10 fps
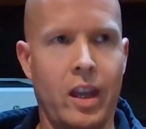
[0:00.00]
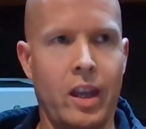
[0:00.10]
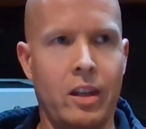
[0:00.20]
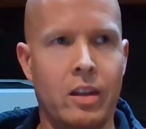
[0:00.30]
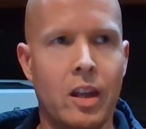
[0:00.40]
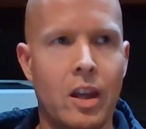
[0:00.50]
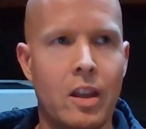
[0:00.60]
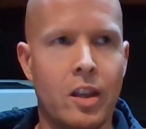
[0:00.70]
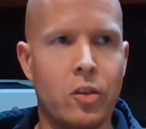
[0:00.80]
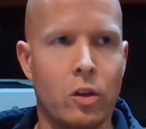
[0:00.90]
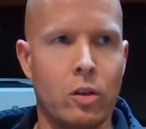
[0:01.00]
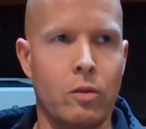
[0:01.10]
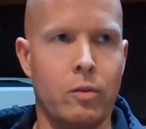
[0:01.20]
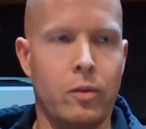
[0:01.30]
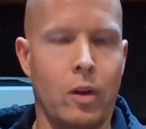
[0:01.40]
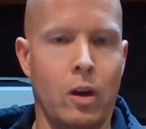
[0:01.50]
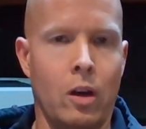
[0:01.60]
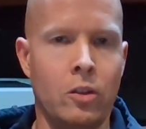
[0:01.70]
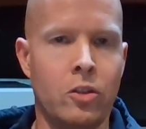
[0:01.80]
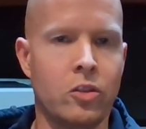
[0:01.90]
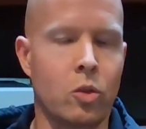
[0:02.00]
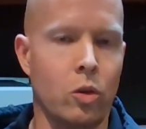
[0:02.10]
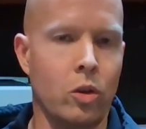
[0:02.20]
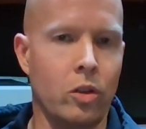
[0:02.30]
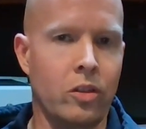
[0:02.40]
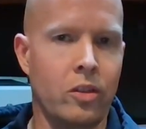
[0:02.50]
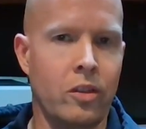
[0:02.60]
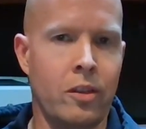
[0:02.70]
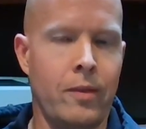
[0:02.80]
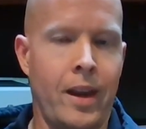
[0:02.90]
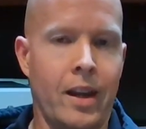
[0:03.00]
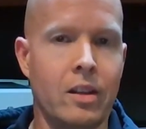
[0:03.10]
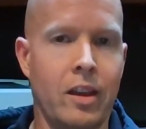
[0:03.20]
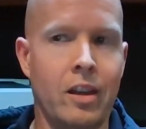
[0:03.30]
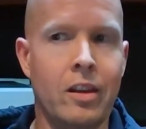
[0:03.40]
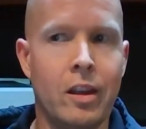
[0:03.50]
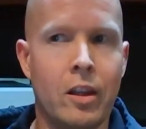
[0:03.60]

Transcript: And that's sort of underscores the fact that